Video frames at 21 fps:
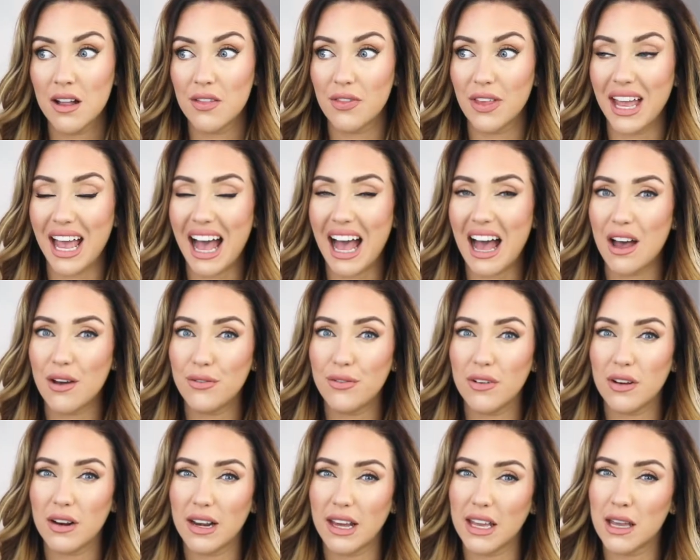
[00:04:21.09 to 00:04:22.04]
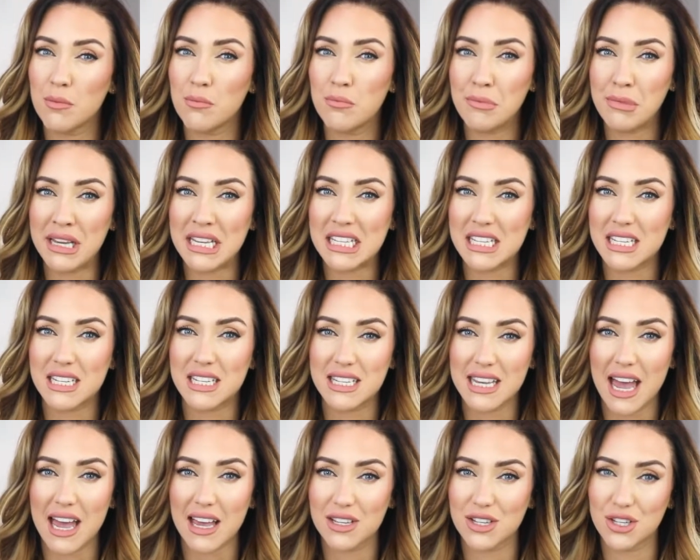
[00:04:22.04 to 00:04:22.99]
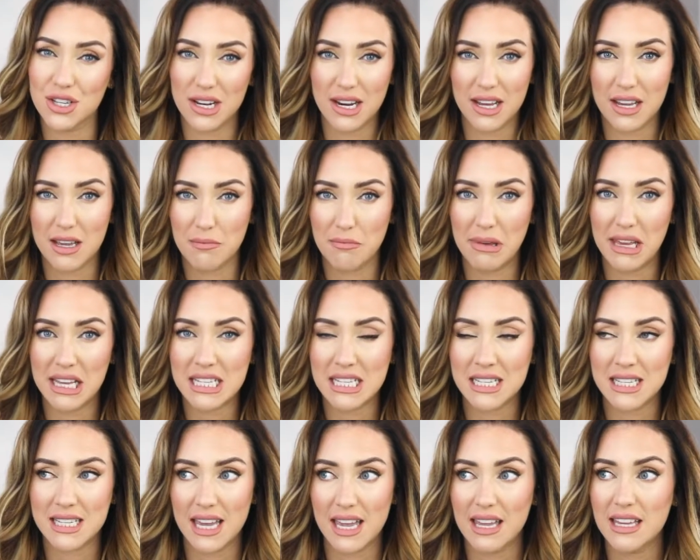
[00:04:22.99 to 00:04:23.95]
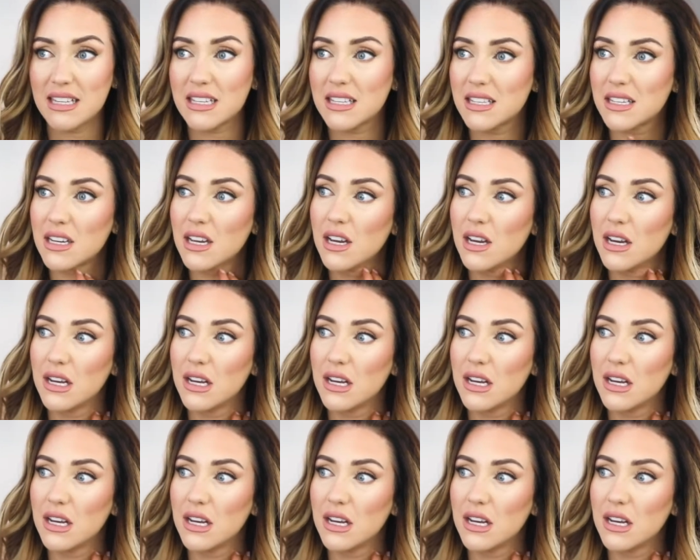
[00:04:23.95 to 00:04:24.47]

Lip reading: they have like a meaty texture, like a meaty taste.